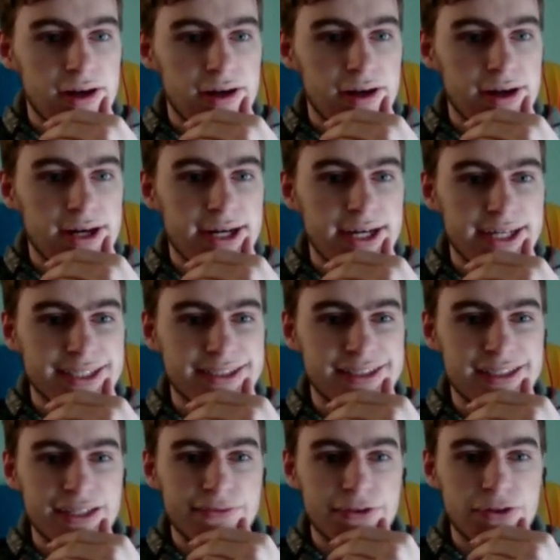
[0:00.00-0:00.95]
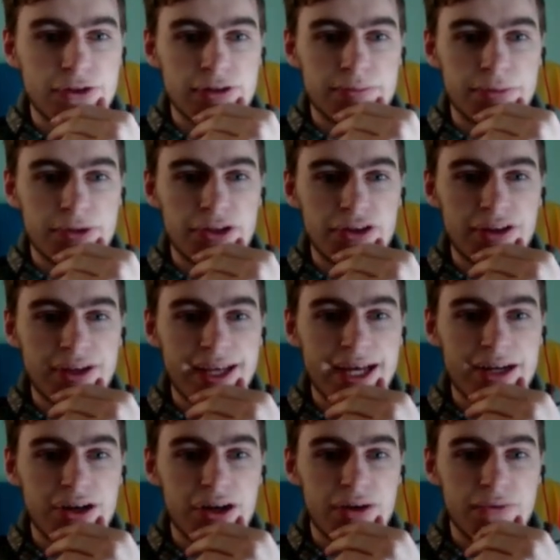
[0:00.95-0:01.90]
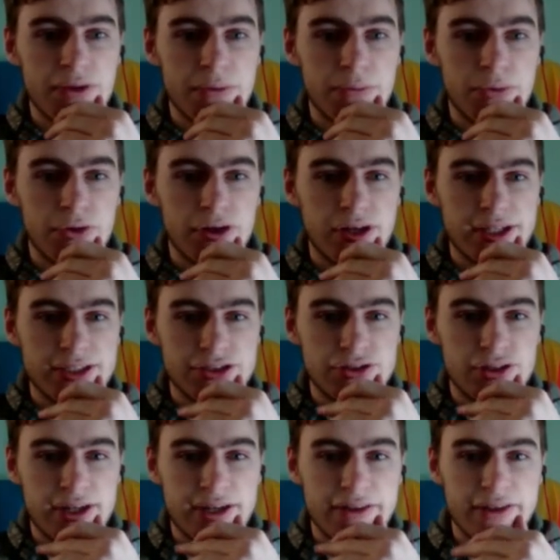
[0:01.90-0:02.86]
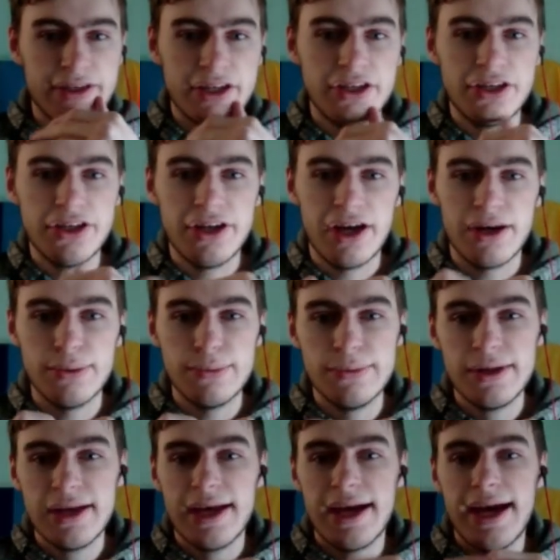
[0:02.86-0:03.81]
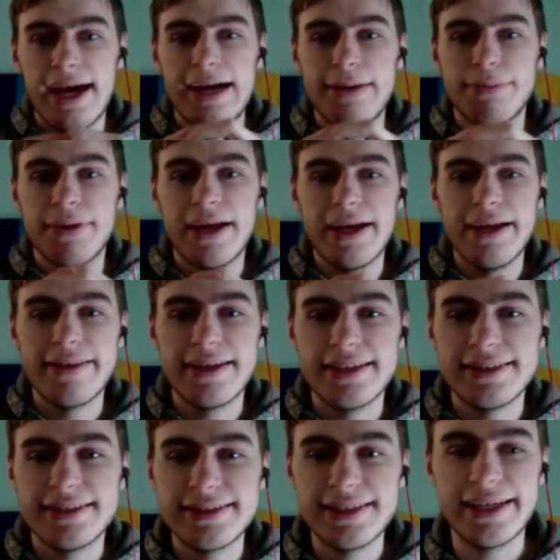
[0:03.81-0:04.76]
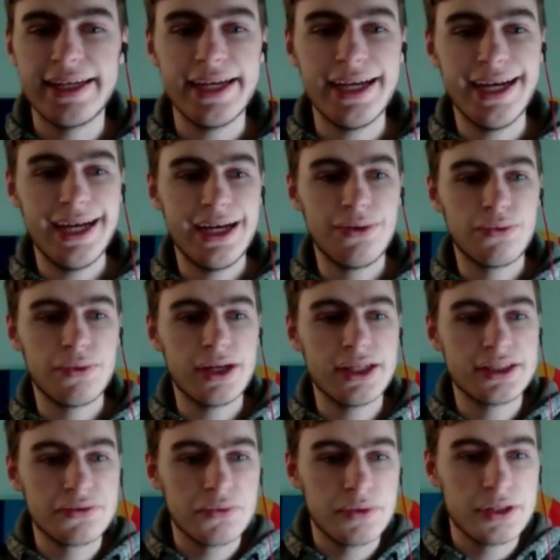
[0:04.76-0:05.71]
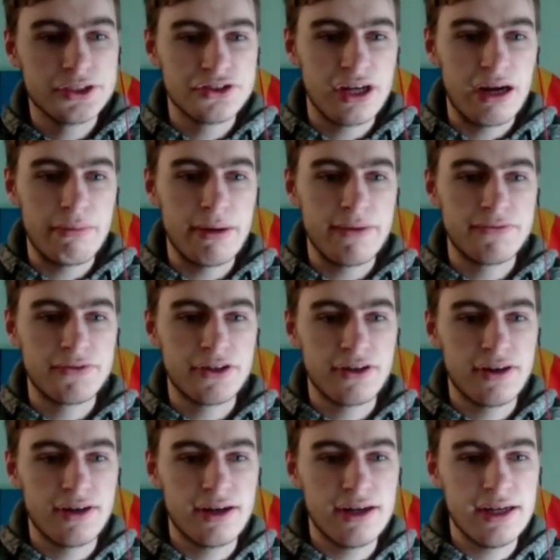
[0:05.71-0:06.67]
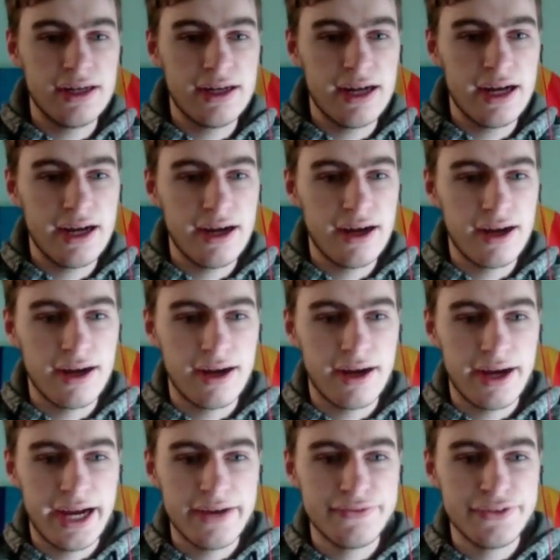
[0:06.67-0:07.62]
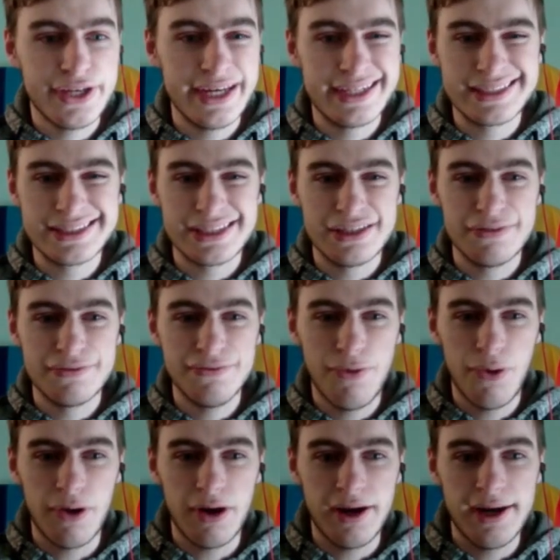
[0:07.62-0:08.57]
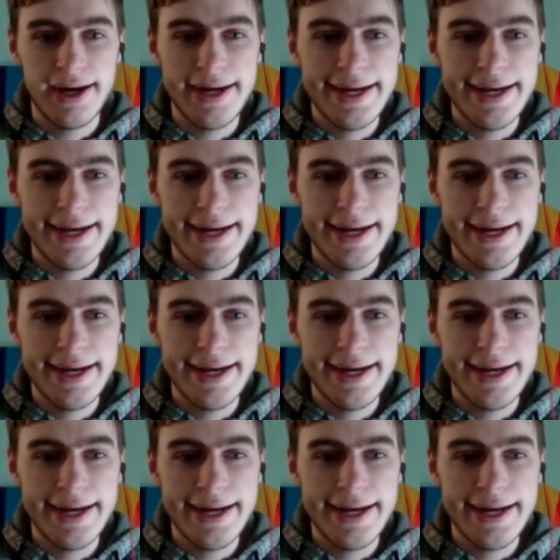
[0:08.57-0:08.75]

It's difficult, but looking at it over the board and trying to think, I play this and what's which job after f takes e4.